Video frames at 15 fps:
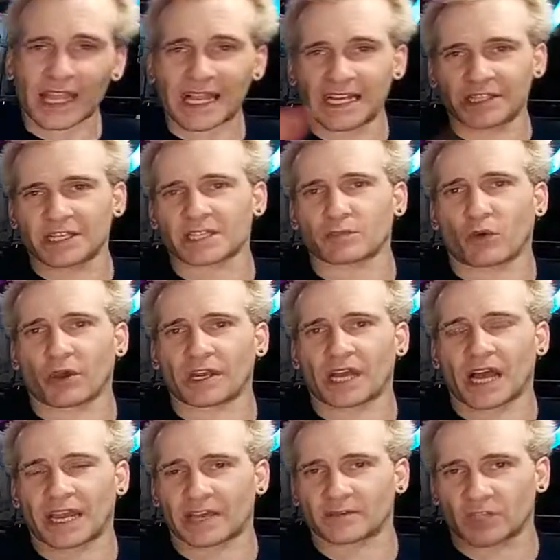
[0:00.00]
At this point
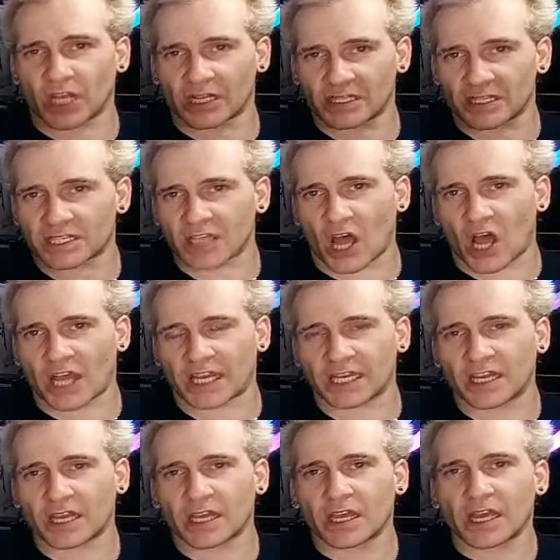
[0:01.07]
I have done Sign,